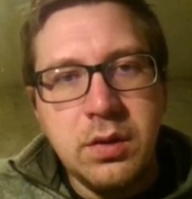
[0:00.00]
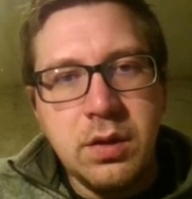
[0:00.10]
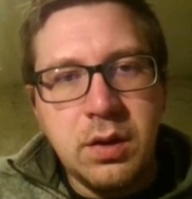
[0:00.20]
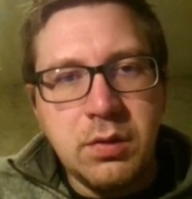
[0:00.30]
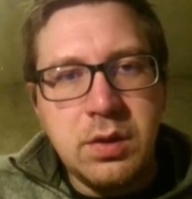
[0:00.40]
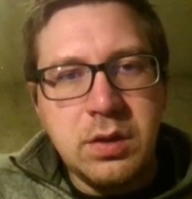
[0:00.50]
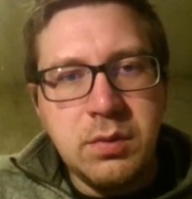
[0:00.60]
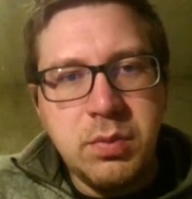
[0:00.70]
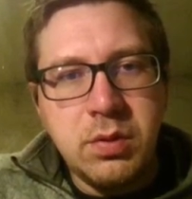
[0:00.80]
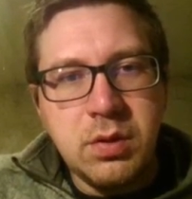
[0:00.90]
I don't need to
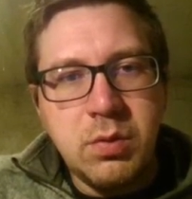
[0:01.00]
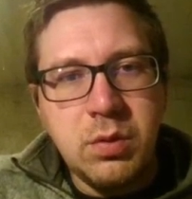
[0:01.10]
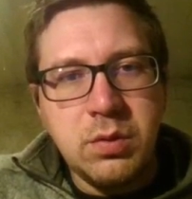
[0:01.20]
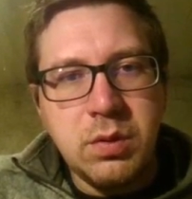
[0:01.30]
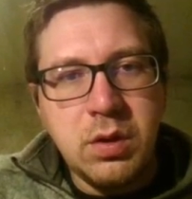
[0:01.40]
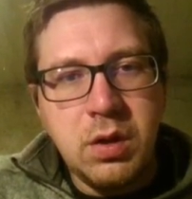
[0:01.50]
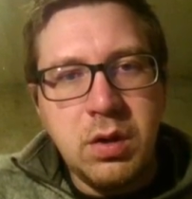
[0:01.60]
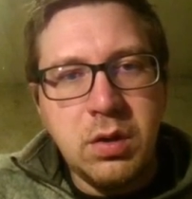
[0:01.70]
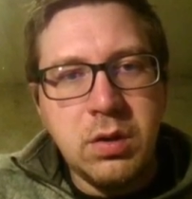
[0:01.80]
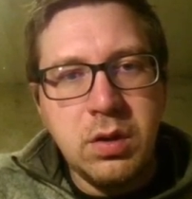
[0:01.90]
put quotes around
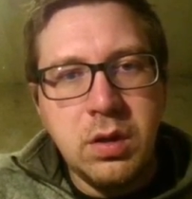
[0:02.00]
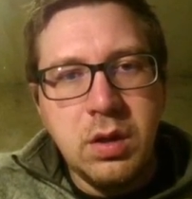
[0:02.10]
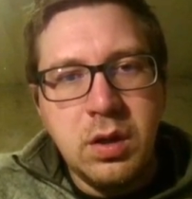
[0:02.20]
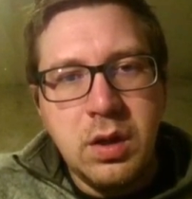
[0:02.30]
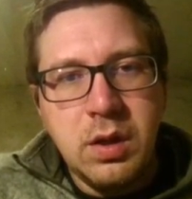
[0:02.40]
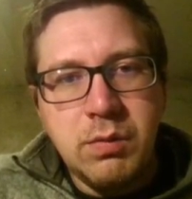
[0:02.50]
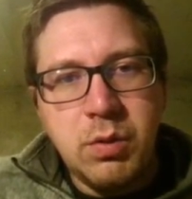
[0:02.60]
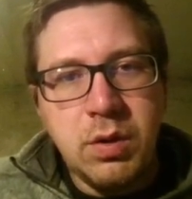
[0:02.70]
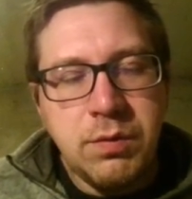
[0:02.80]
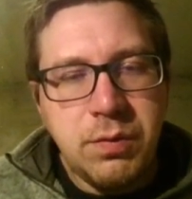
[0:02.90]
Arial. If we
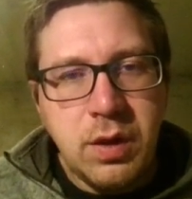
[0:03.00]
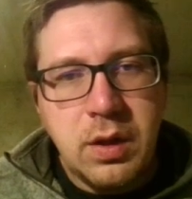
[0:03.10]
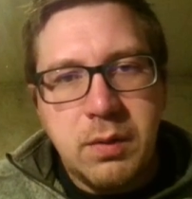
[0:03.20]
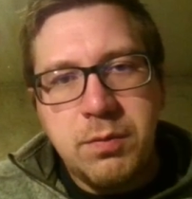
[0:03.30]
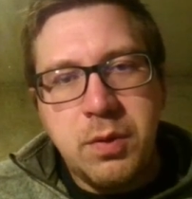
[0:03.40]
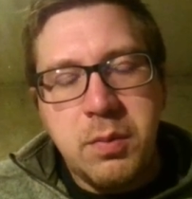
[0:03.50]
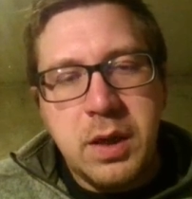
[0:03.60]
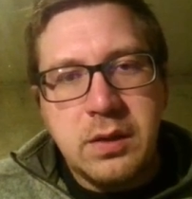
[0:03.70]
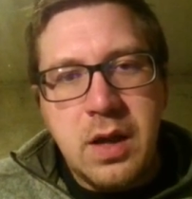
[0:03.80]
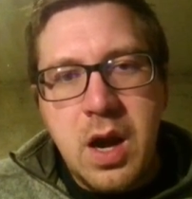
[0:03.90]
want to fall
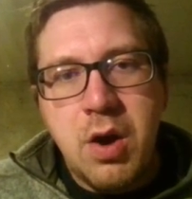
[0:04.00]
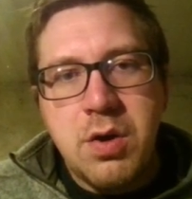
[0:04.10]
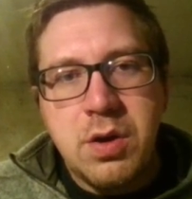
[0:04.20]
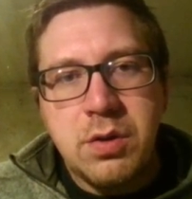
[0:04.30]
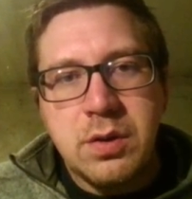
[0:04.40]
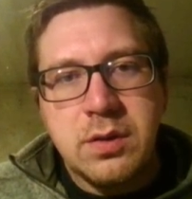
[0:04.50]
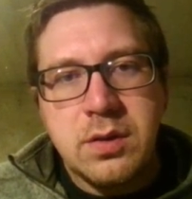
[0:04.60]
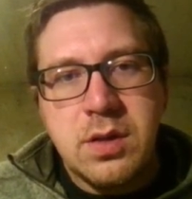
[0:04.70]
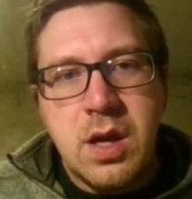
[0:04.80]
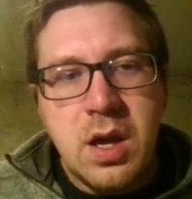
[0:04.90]
back to Arial
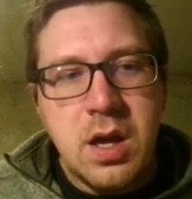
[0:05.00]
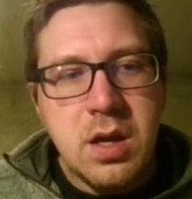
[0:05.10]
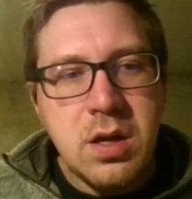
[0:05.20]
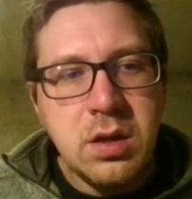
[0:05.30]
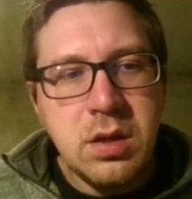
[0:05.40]
instead,